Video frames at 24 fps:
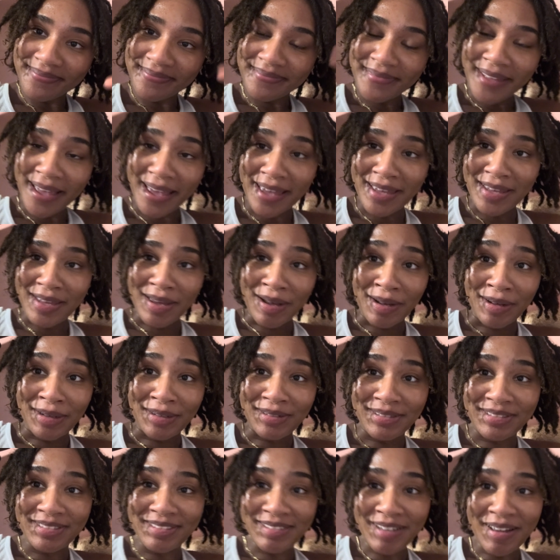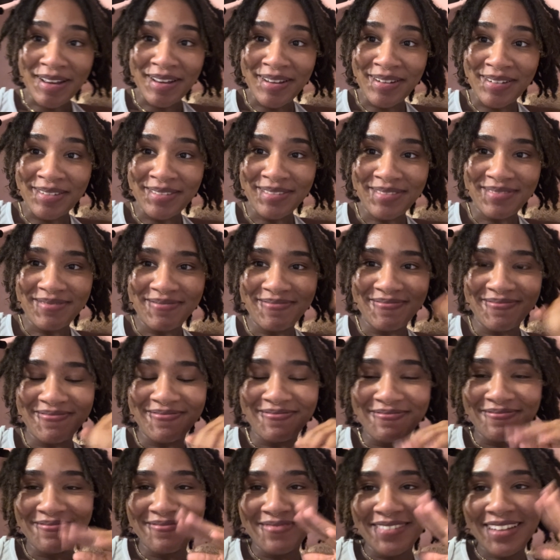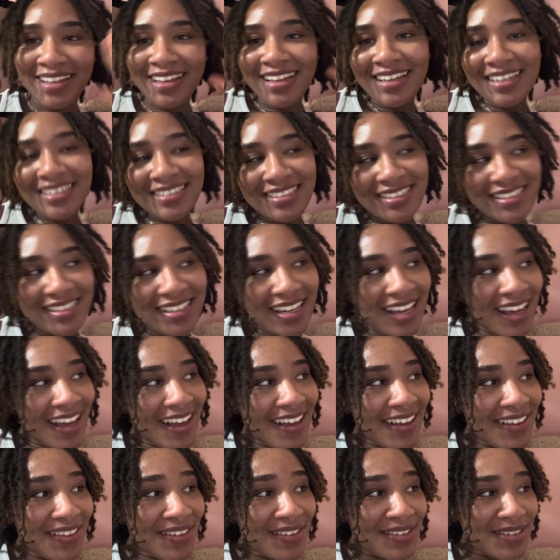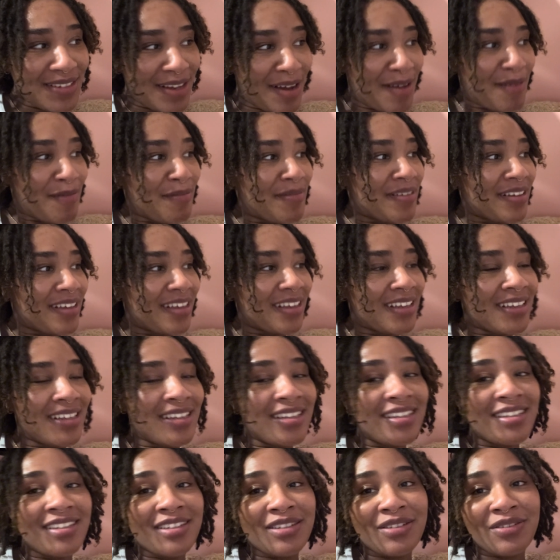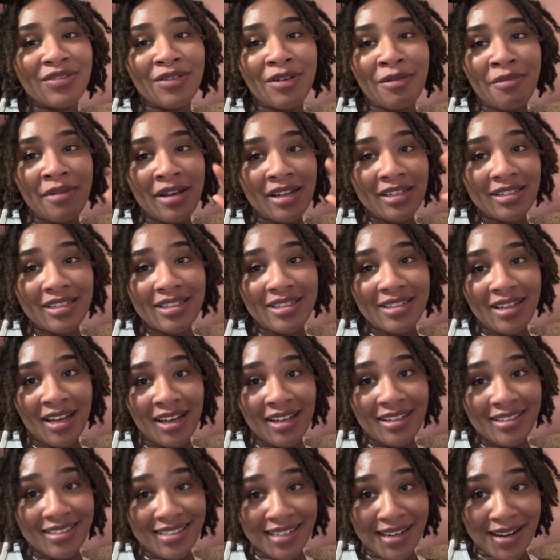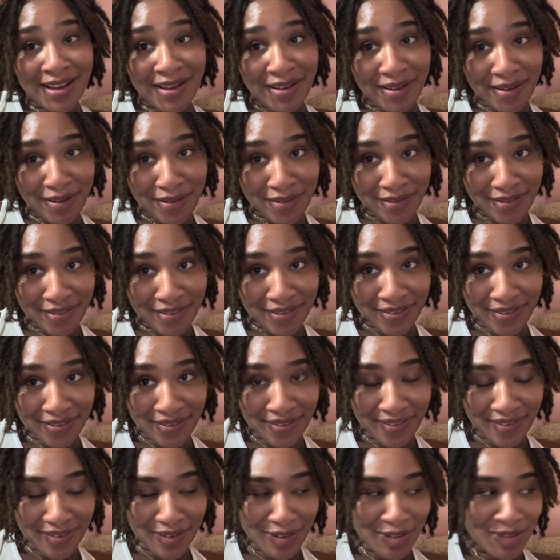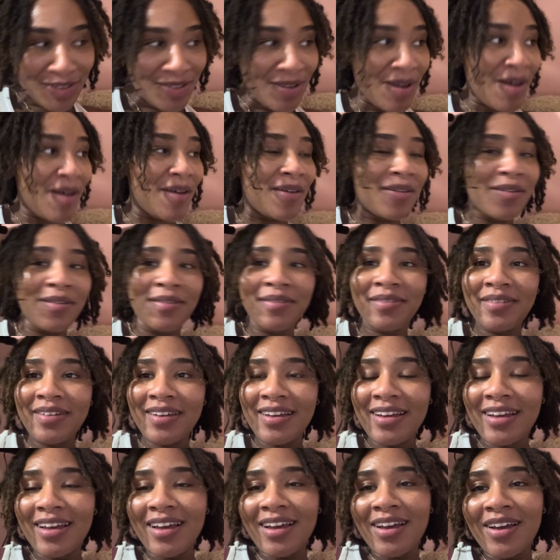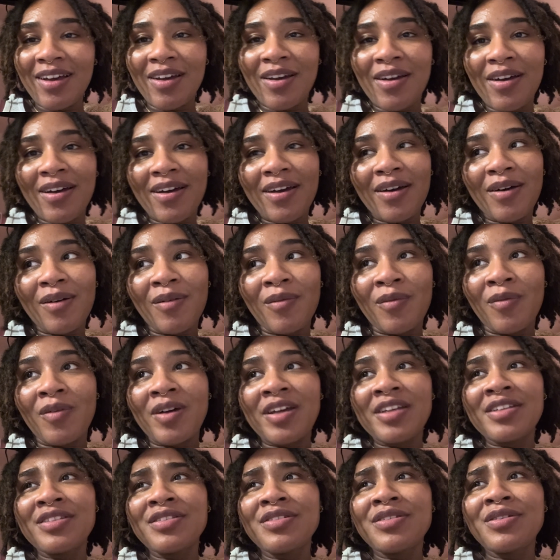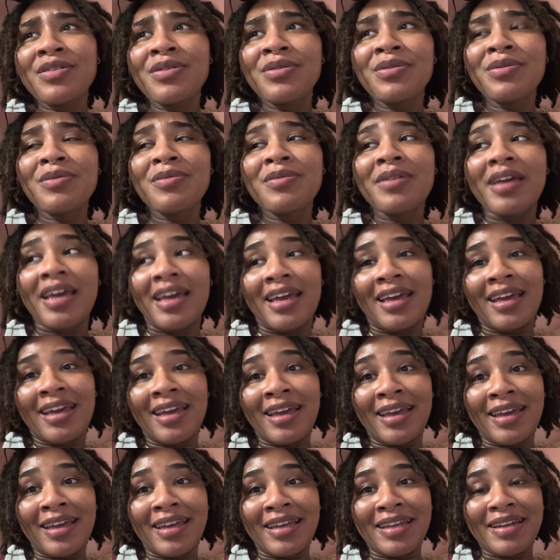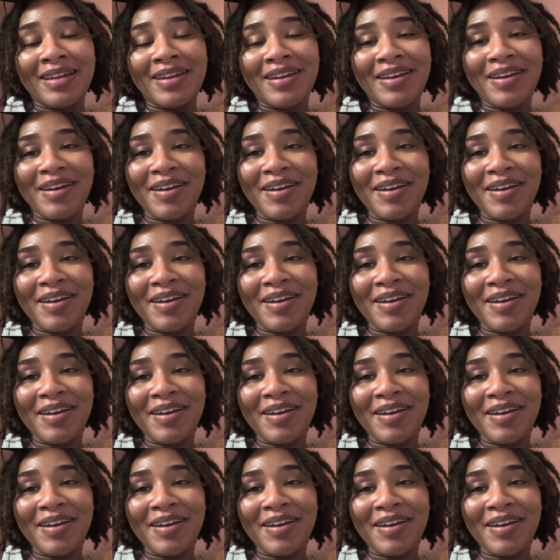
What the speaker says: Hey y'all, so today the topic is romanticize life. So, when you can,